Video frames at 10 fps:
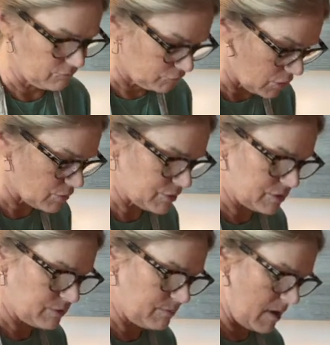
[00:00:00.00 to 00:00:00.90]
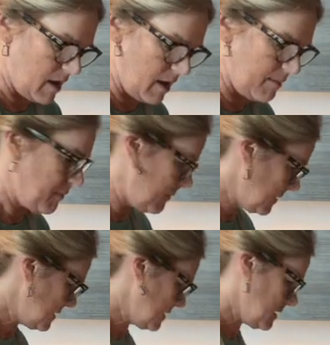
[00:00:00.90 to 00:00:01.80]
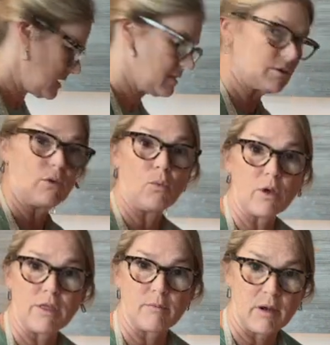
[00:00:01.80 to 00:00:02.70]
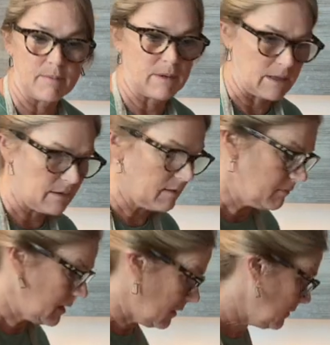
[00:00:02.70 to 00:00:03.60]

roast my pumpkin seeds with the pumpkin, because